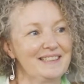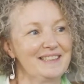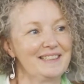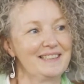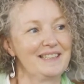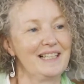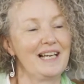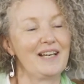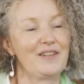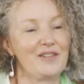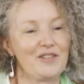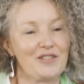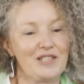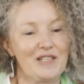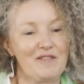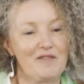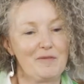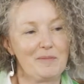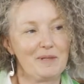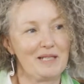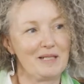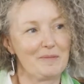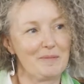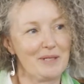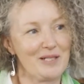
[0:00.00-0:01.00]
Yeah, there's never
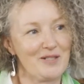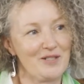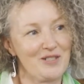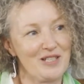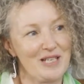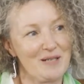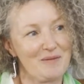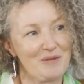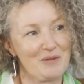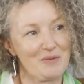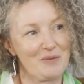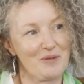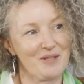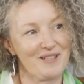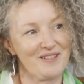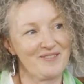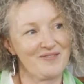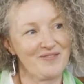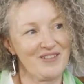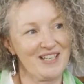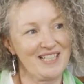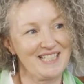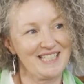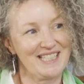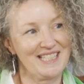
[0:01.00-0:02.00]
been a better time to work on
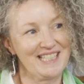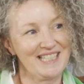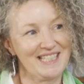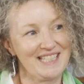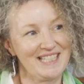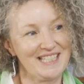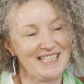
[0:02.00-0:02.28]
vaccines.